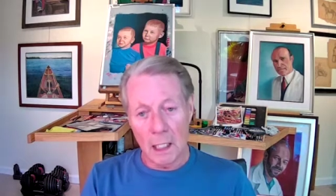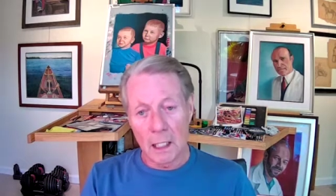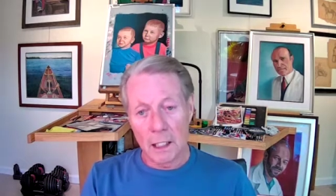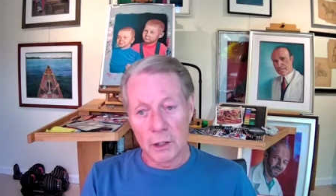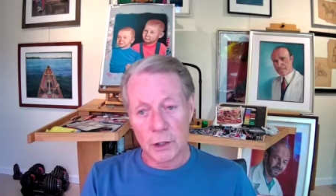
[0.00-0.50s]

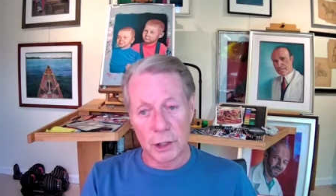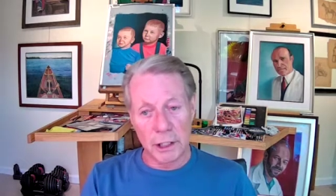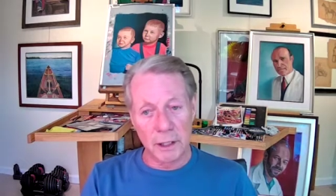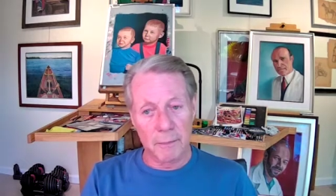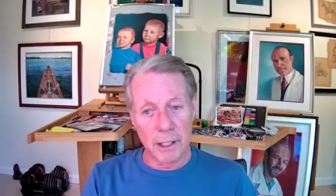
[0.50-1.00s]

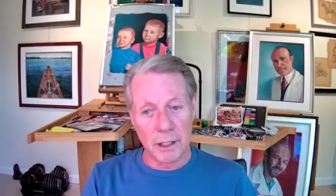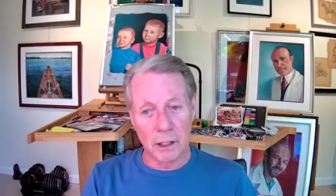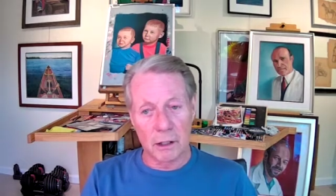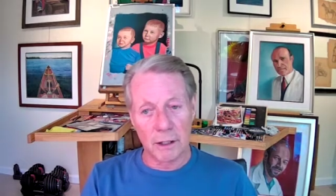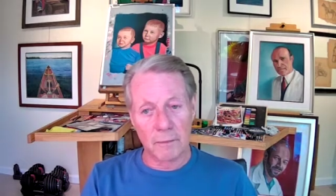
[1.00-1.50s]
she
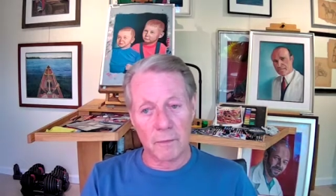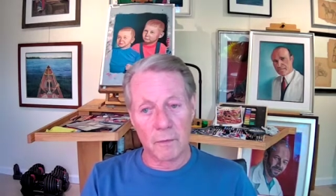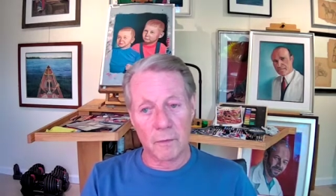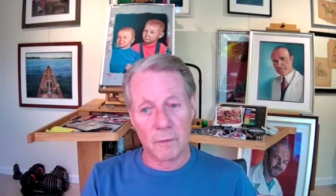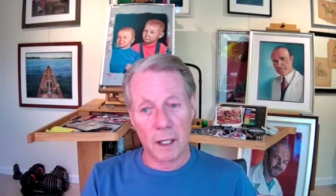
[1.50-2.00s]
basically
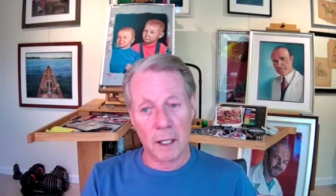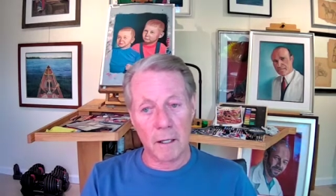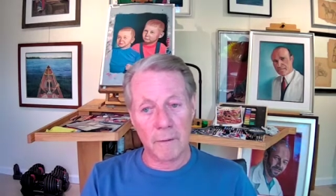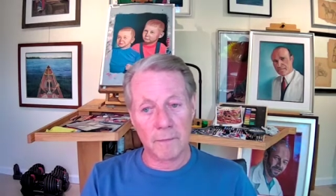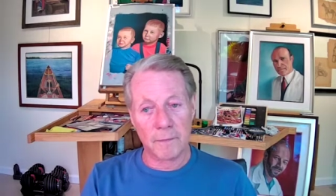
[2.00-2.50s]

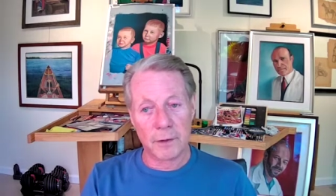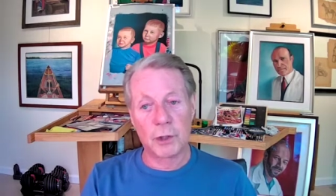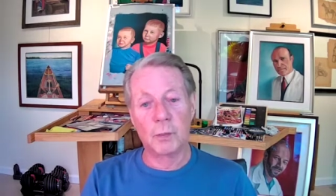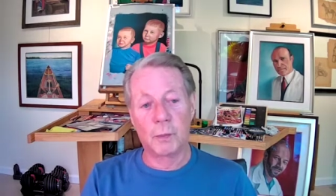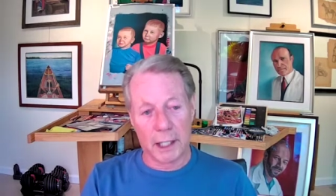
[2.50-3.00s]

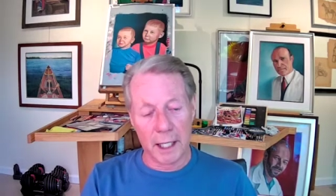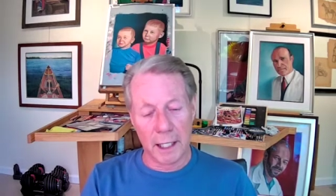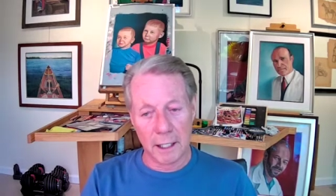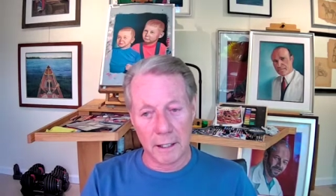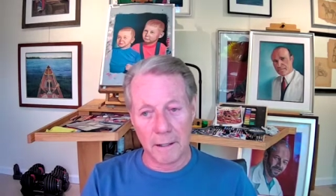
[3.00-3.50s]
duplicated